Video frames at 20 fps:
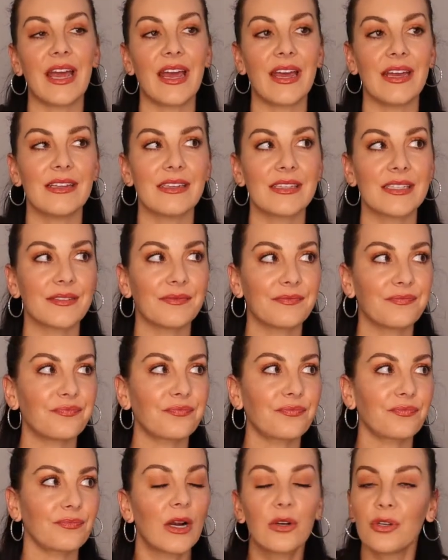and
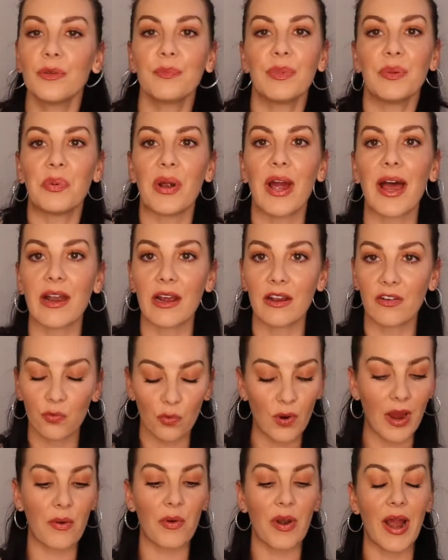I couldn't be prouder
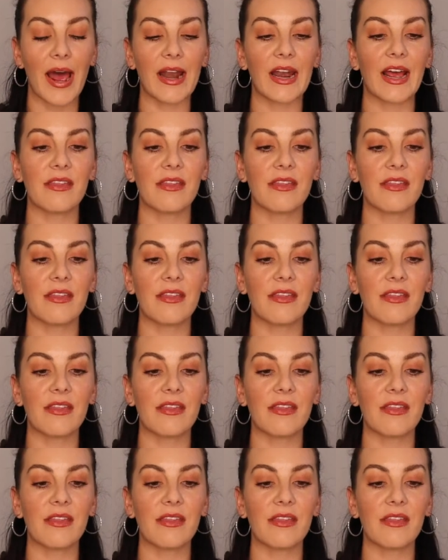where we're at.